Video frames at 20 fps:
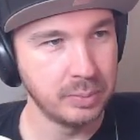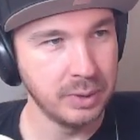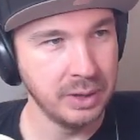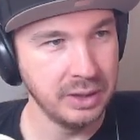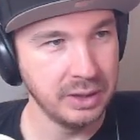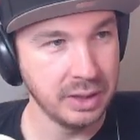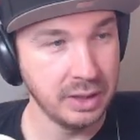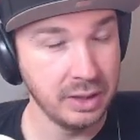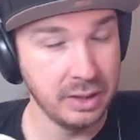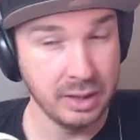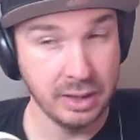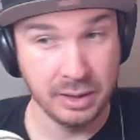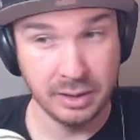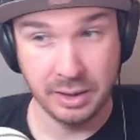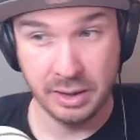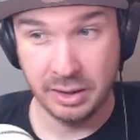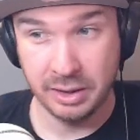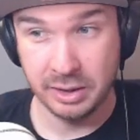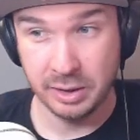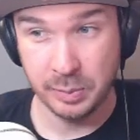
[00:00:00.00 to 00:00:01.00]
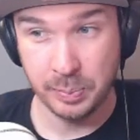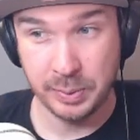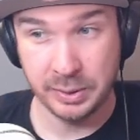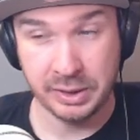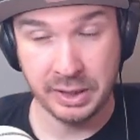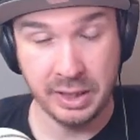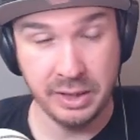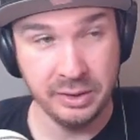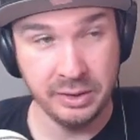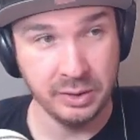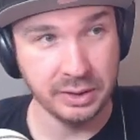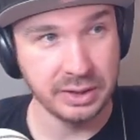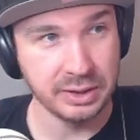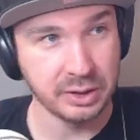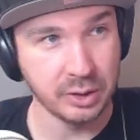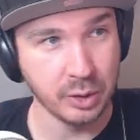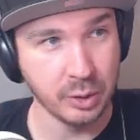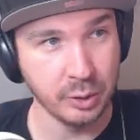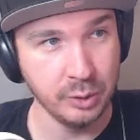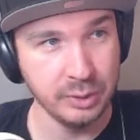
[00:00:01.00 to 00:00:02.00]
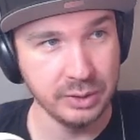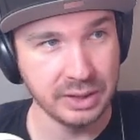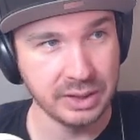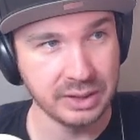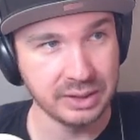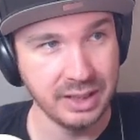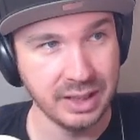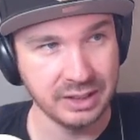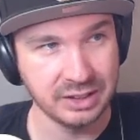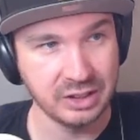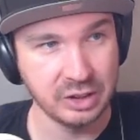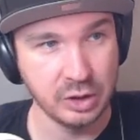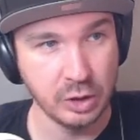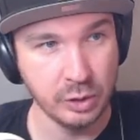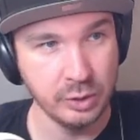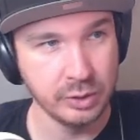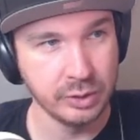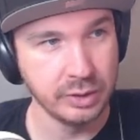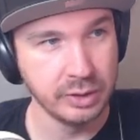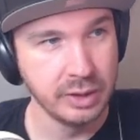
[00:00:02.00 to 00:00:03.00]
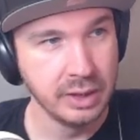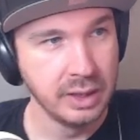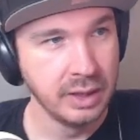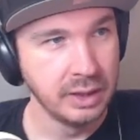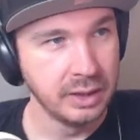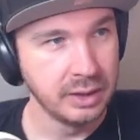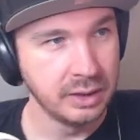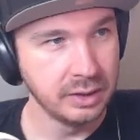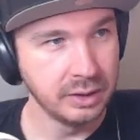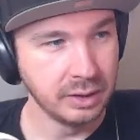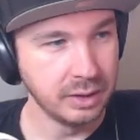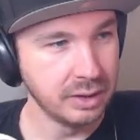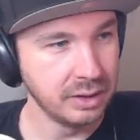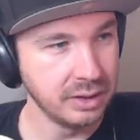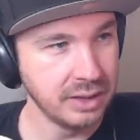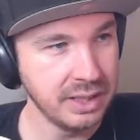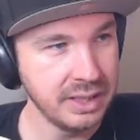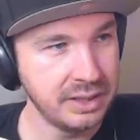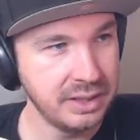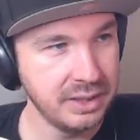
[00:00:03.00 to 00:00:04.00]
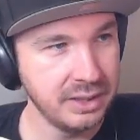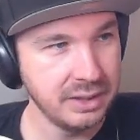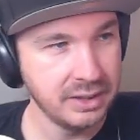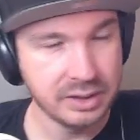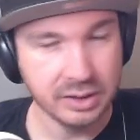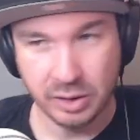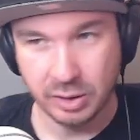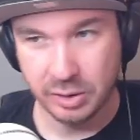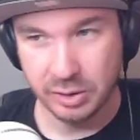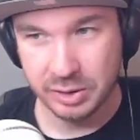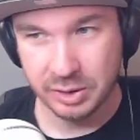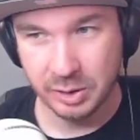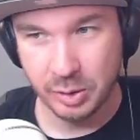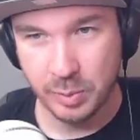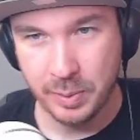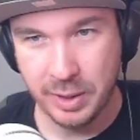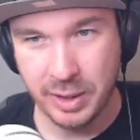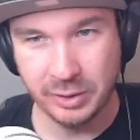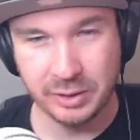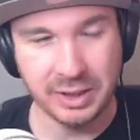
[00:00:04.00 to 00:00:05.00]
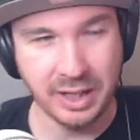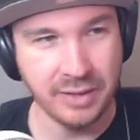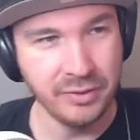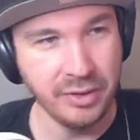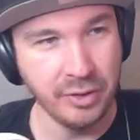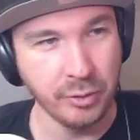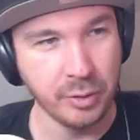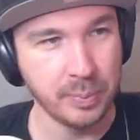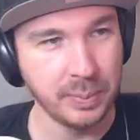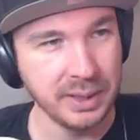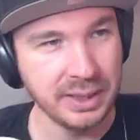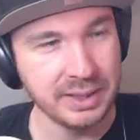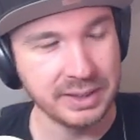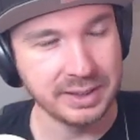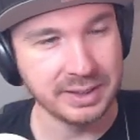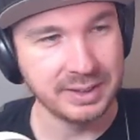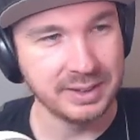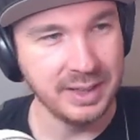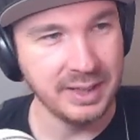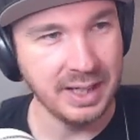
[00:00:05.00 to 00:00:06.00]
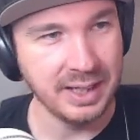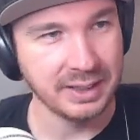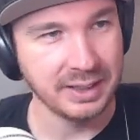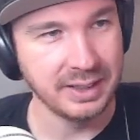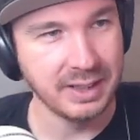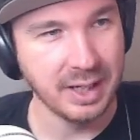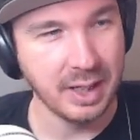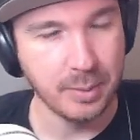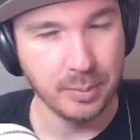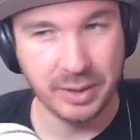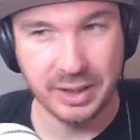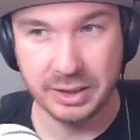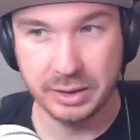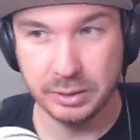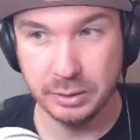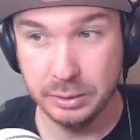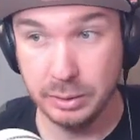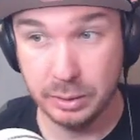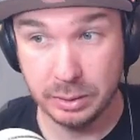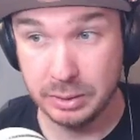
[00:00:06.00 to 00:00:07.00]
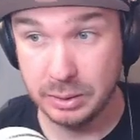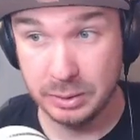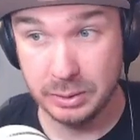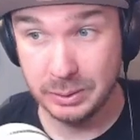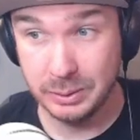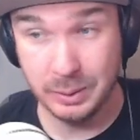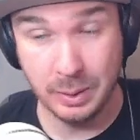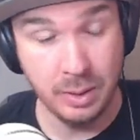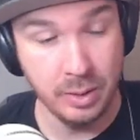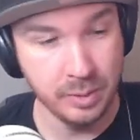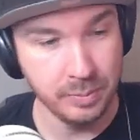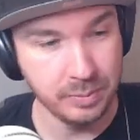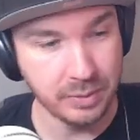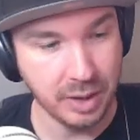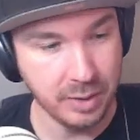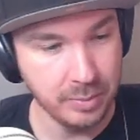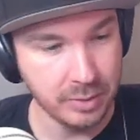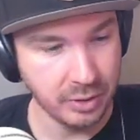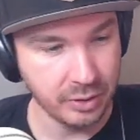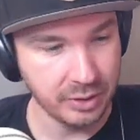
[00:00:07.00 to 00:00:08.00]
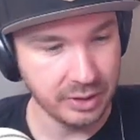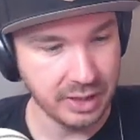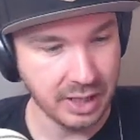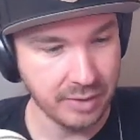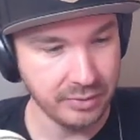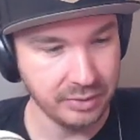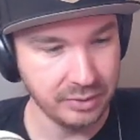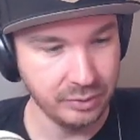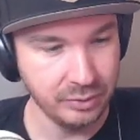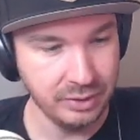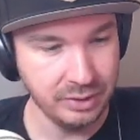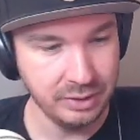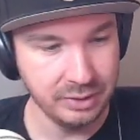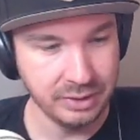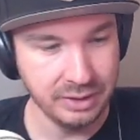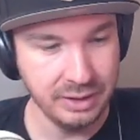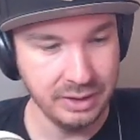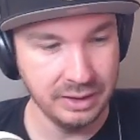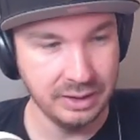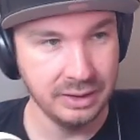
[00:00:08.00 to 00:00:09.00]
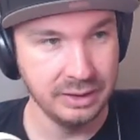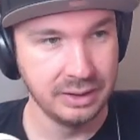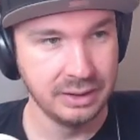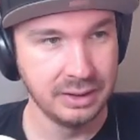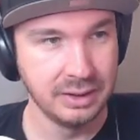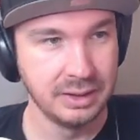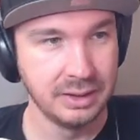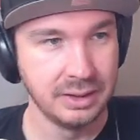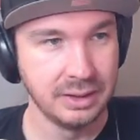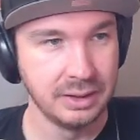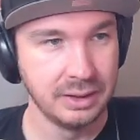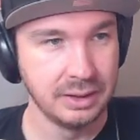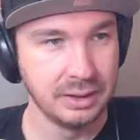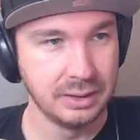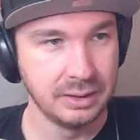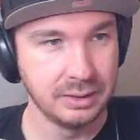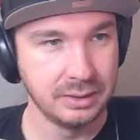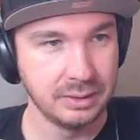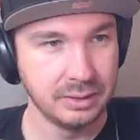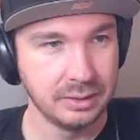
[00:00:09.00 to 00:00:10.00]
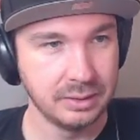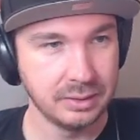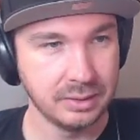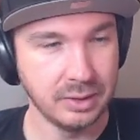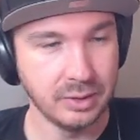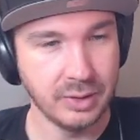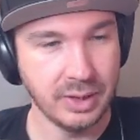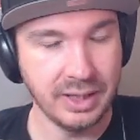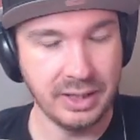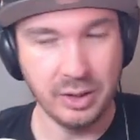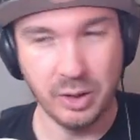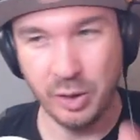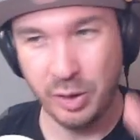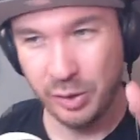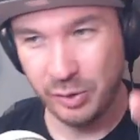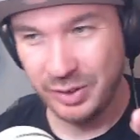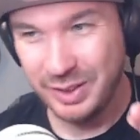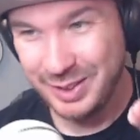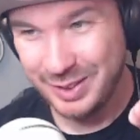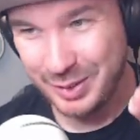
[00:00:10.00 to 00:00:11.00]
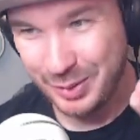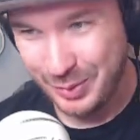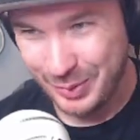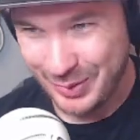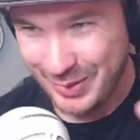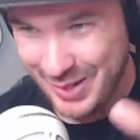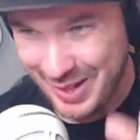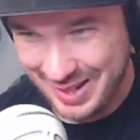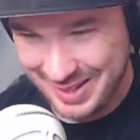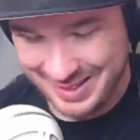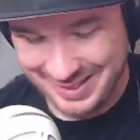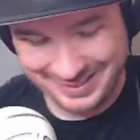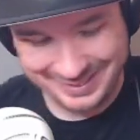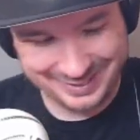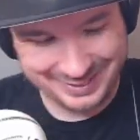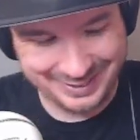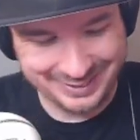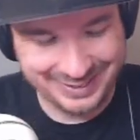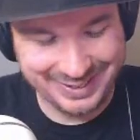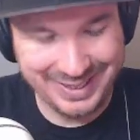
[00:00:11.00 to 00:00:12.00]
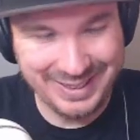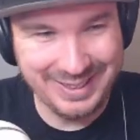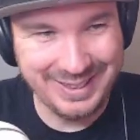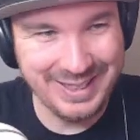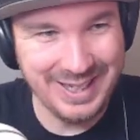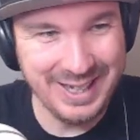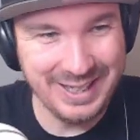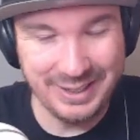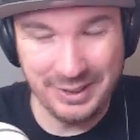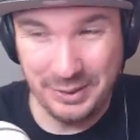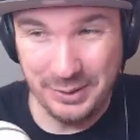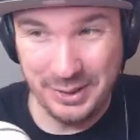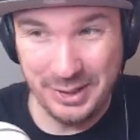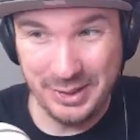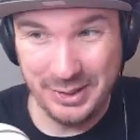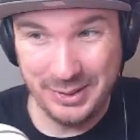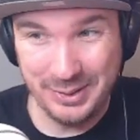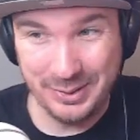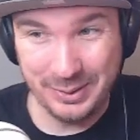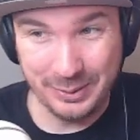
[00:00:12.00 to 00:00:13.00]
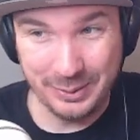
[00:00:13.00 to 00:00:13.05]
And is potentially as early as next turn. Latias also about to, I've never played this deck, and I'm like, oh, I'm already having fun here. All right, Arven, so we're not getting Iono'd.